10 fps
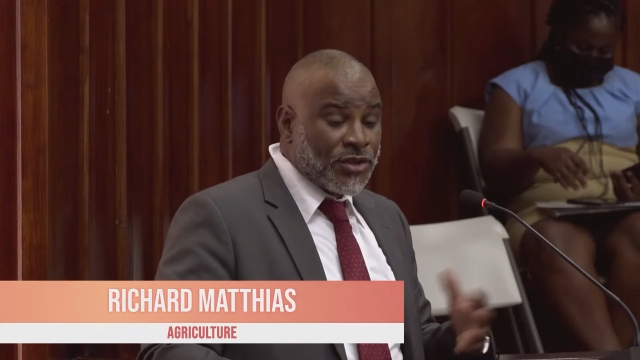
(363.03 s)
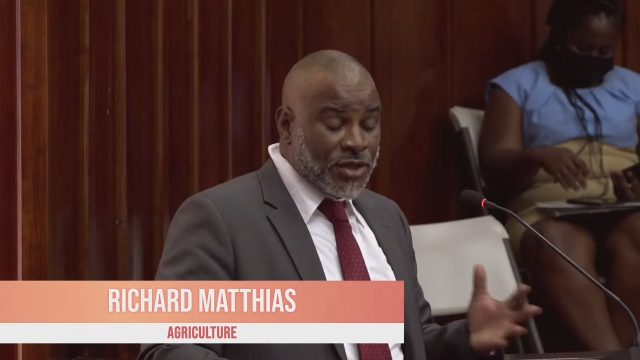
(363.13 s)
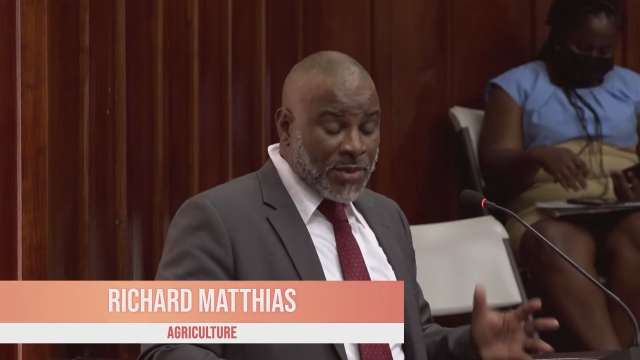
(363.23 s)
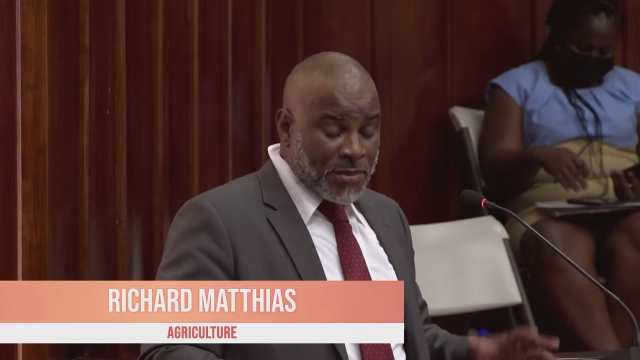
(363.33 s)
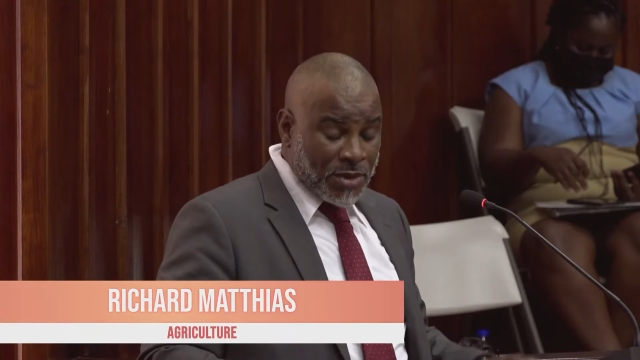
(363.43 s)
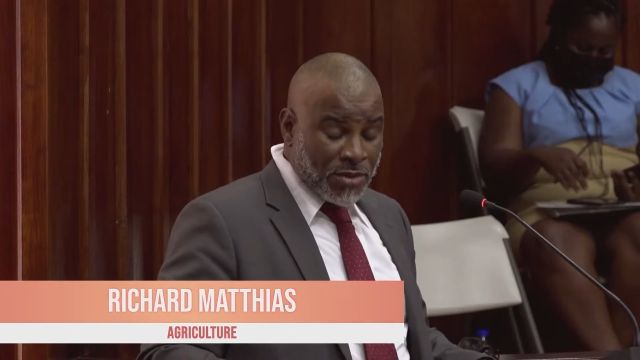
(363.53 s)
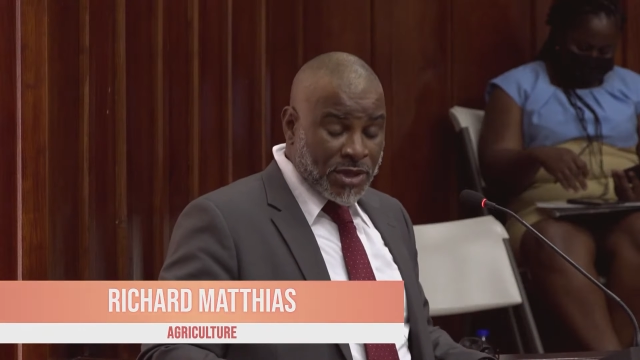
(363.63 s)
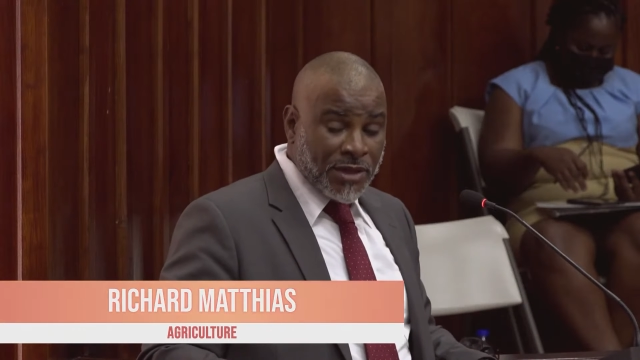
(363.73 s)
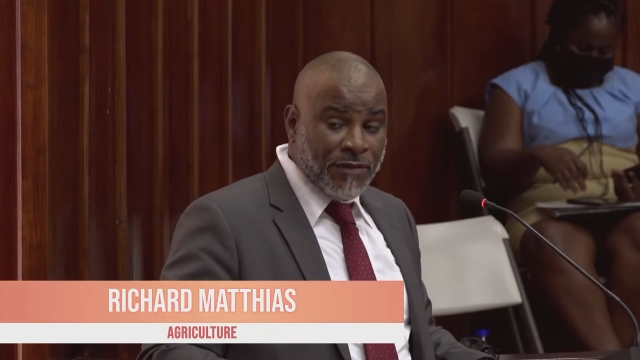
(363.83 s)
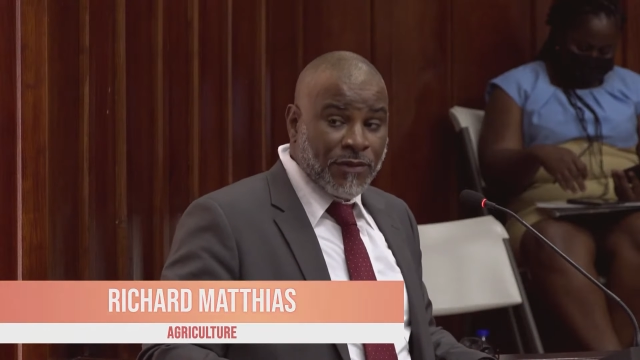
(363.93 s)
may be looking
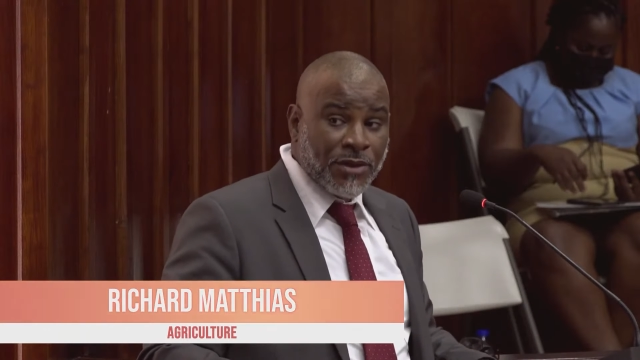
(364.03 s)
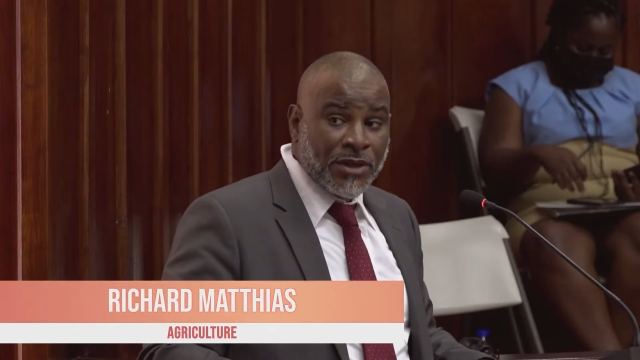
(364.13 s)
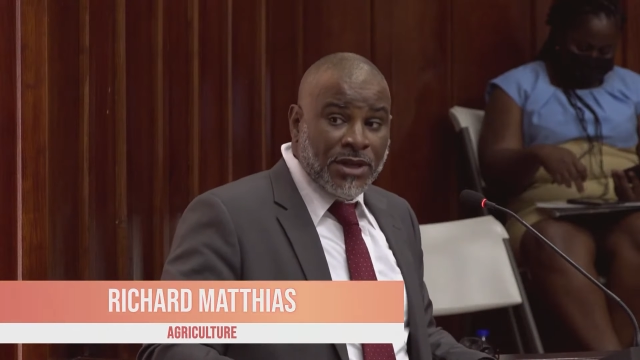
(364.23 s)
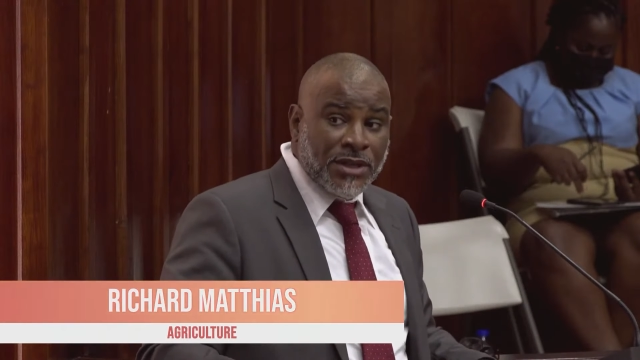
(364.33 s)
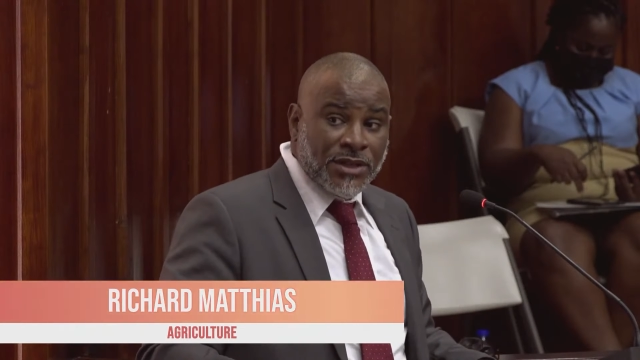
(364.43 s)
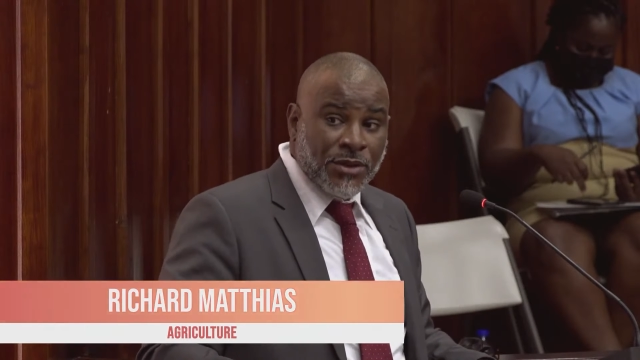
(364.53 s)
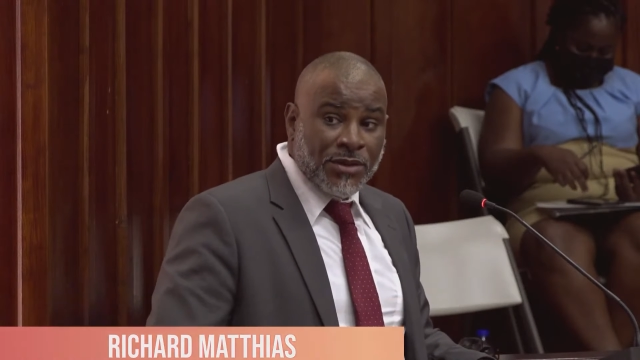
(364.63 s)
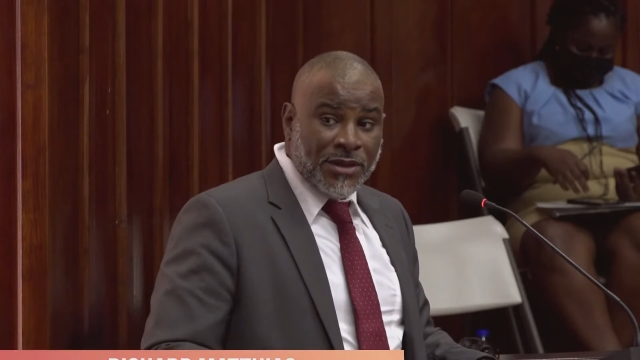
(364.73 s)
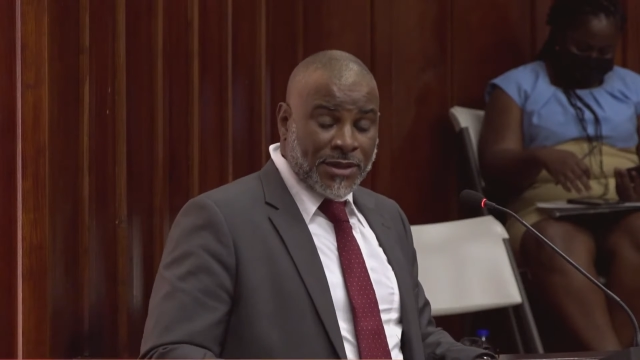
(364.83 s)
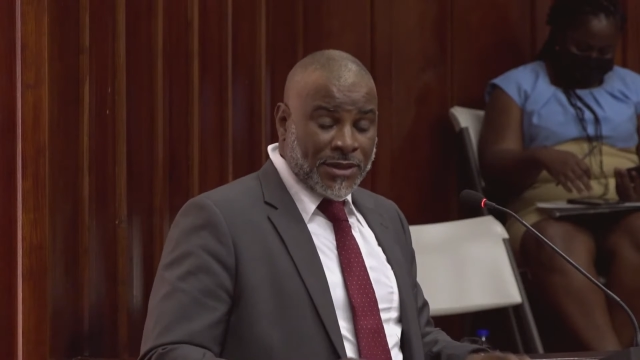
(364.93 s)
for. So
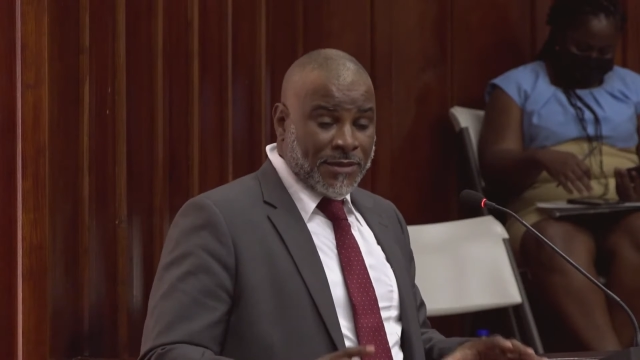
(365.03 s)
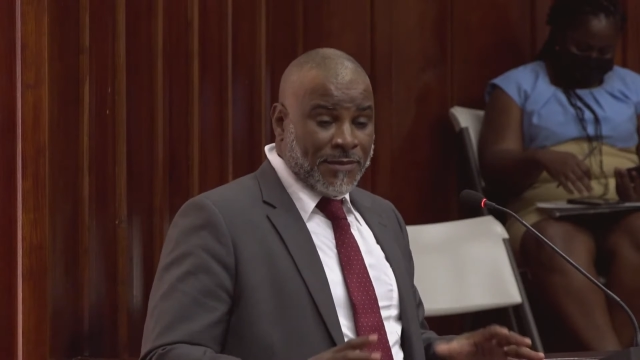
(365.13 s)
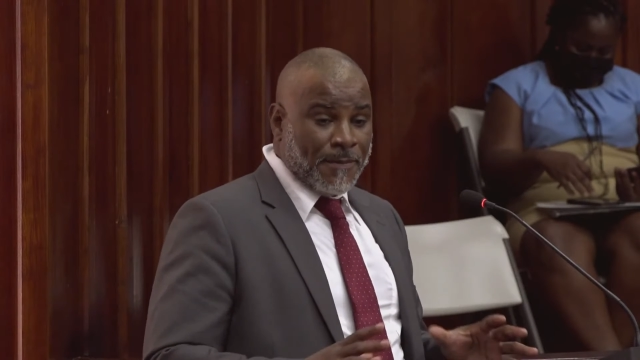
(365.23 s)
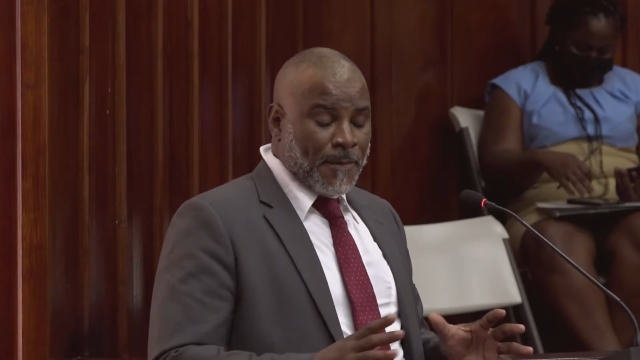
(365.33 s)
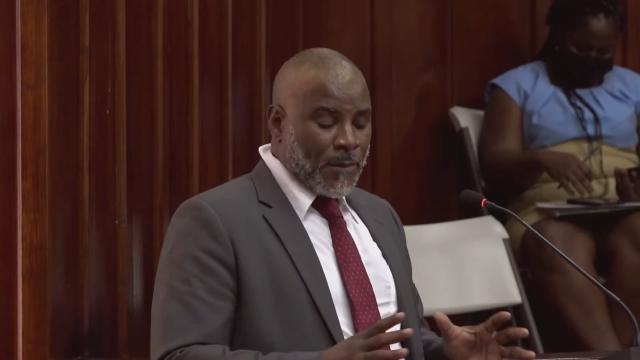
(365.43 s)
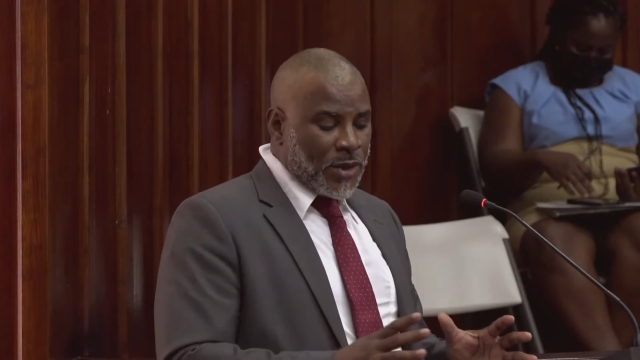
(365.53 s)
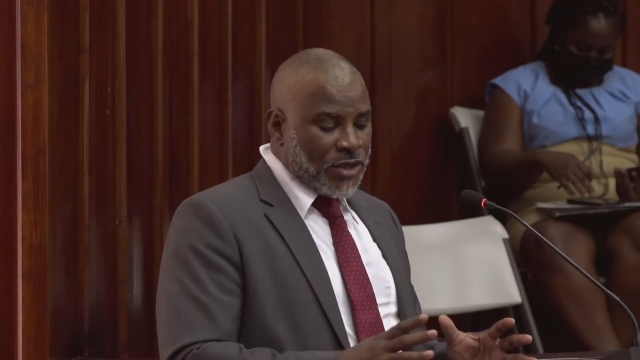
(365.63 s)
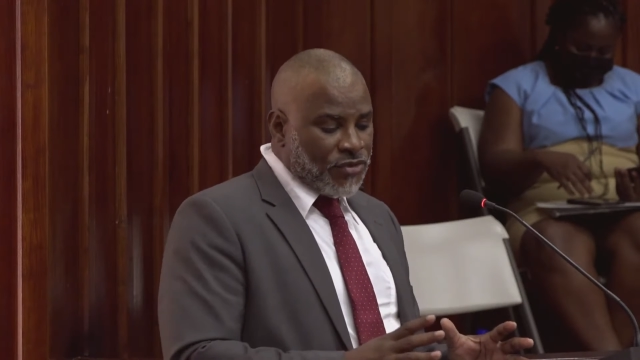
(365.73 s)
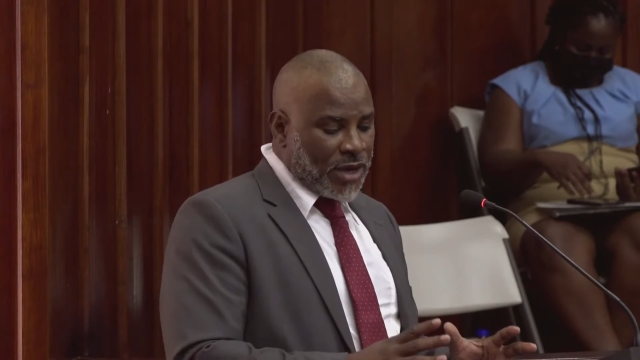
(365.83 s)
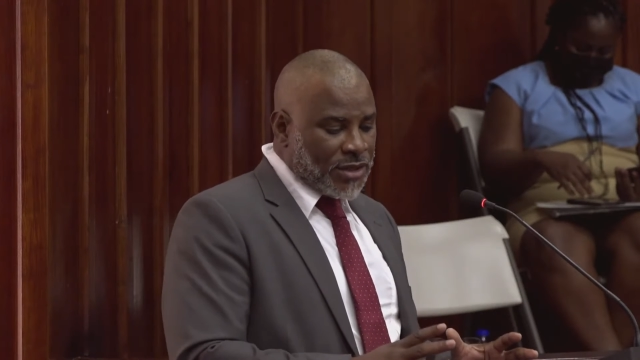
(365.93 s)
we're
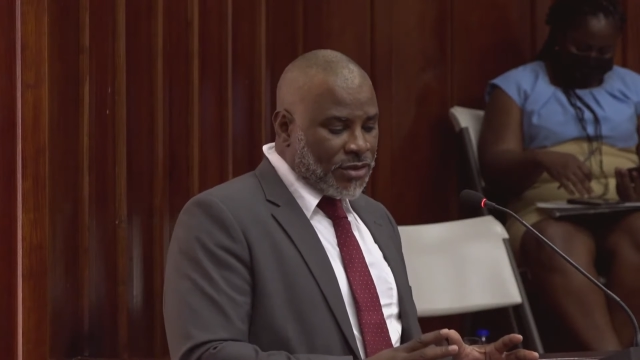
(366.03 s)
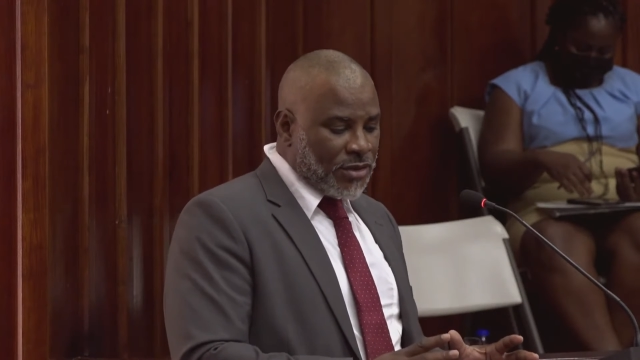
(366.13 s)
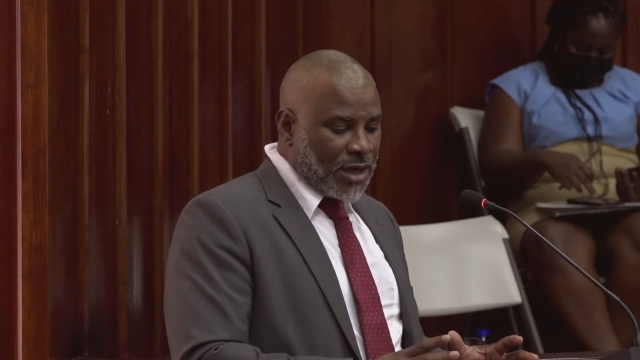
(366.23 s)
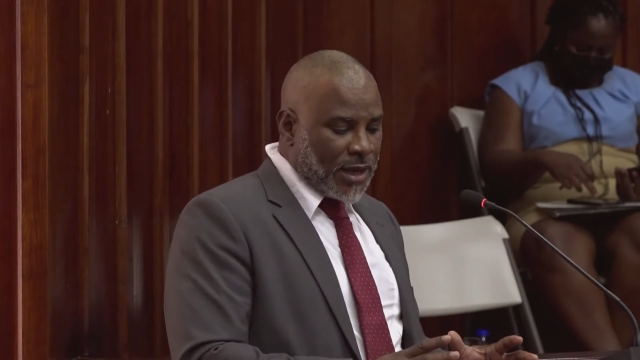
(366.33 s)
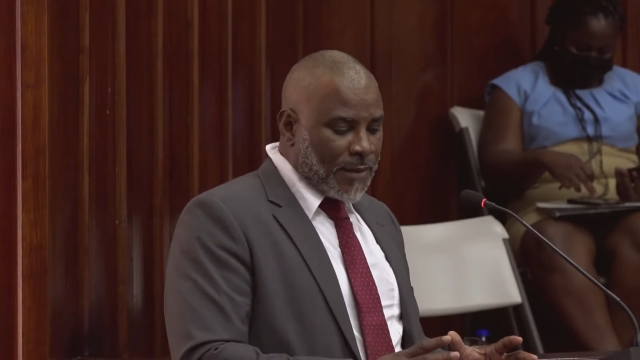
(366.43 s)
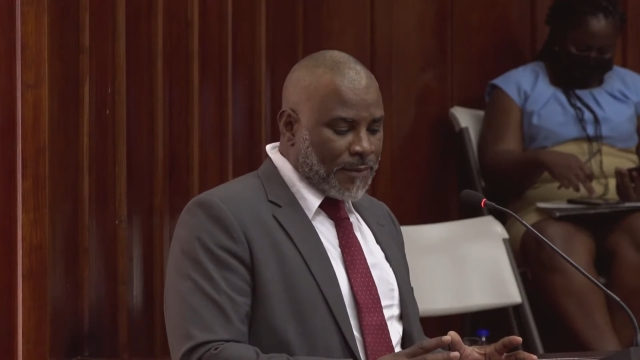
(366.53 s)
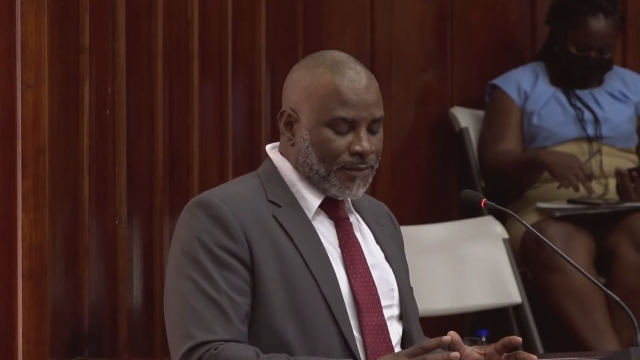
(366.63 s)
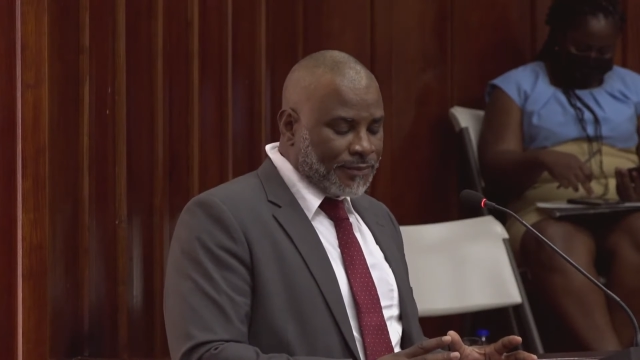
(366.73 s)
trying to